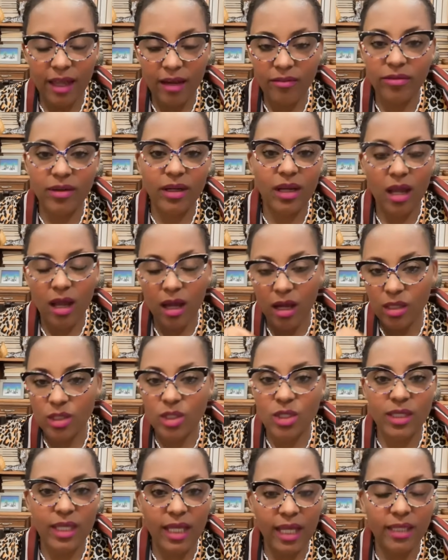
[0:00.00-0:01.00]
Africa are
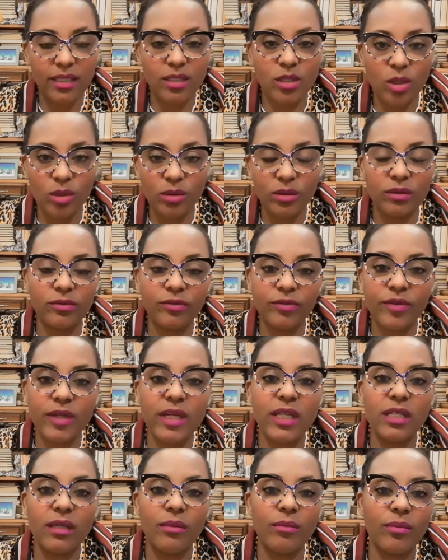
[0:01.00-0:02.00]
to get total
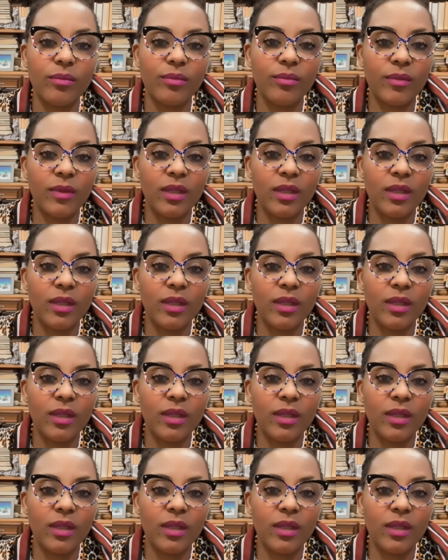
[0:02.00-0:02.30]
freedom,